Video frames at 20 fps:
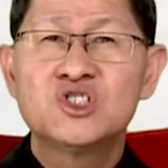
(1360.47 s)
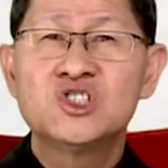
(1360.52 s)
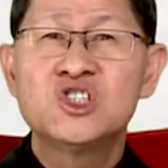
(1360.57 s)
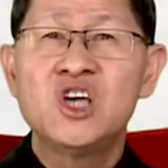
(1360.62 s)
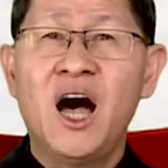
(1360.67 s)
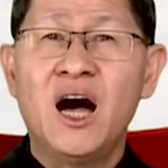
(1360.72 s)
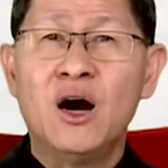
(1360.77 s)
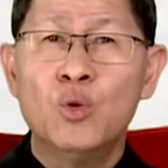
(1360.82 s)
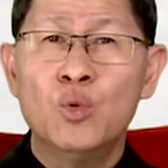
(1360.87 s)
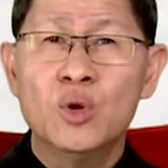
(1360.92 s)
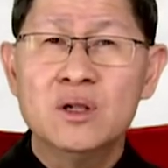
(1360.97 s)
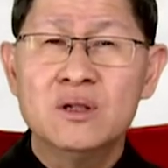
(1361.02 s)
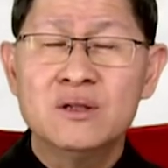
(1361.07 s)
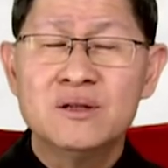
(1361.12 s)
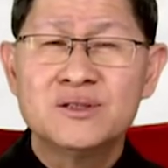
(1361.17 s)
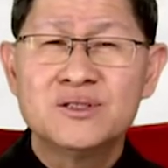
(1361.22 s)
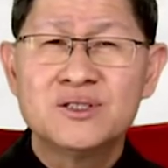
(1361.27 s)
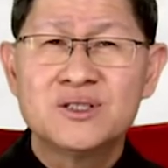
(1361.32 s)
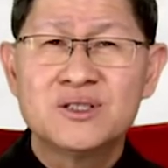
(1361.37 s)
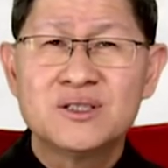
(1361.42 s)

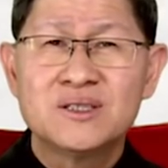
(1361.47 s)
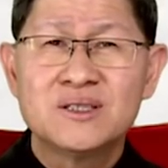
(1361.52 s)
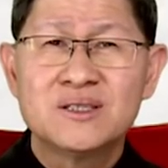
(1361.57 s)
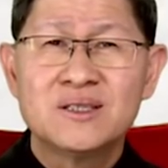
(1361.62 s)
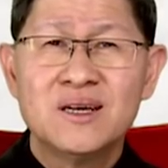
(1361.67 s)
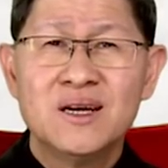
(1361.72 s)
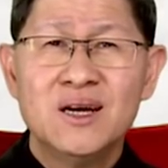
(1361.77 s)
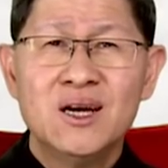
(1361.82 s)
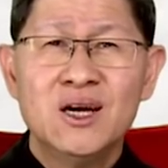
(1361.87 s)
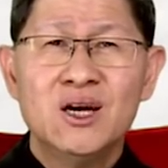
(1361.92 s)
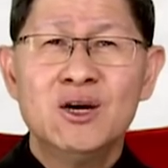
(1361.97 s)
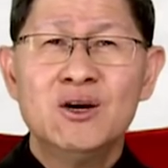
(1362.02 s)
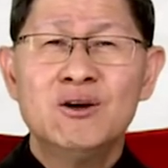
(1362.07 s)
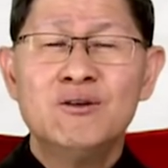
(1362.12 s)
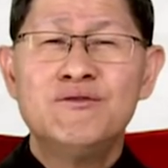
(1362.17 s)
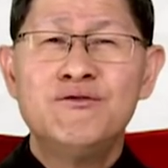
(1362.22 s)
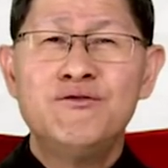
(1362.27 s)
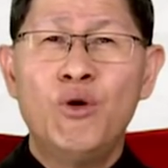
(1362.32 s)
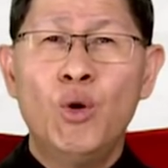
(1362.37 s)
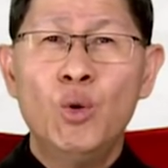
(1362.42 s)
towels,
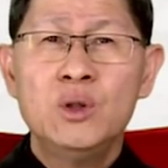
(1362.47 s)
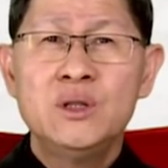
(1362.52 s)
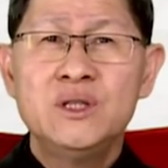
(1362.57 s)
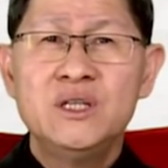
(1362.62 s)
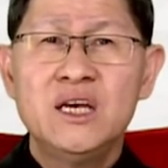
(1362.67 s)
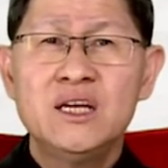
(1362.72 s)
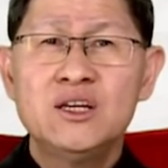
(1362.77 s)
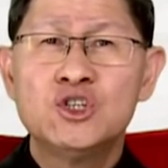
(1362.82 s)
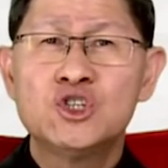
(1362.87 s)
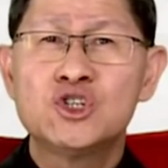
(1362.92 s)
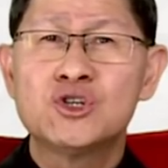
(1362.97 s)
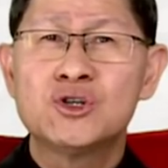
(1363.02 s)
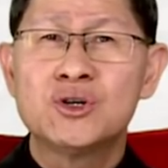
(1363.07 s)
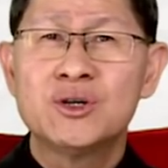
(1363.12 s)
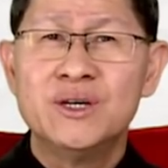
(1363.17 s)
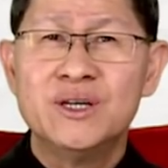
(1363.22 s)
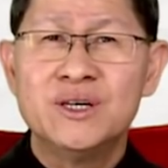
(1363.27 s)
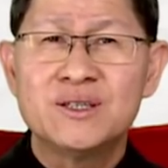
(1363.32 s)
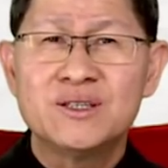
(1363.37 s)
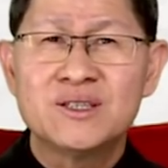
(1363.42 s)
folding
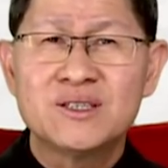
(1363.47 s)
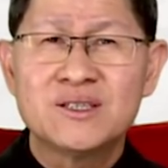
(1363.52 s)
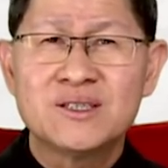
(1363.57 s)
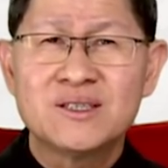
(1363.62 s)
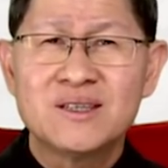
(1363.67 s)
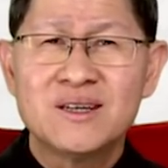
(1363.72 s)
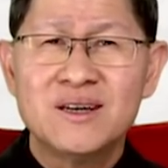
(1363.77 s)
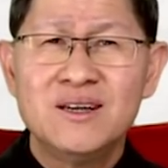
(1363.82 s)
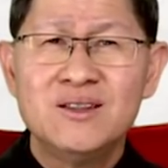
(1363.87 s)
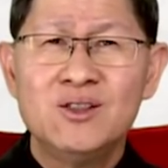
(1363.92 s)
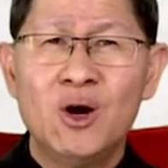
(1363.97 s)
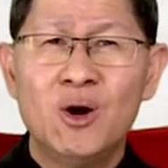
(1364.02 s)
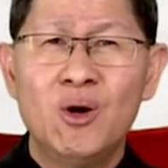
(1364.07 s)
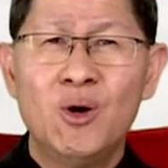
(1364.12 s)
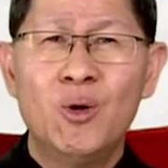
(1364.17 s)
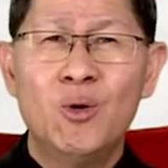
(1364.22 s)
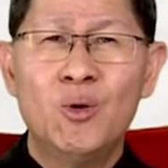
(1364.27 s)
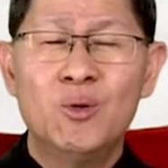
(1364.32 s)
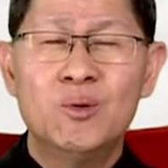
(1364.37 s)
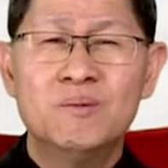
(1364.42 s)
shirts in the
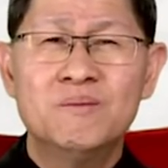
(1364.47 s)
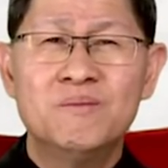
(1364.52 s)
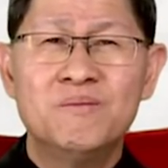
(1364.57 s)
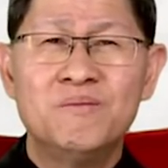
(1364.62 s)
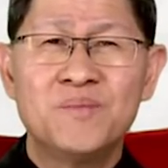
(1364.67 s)
home.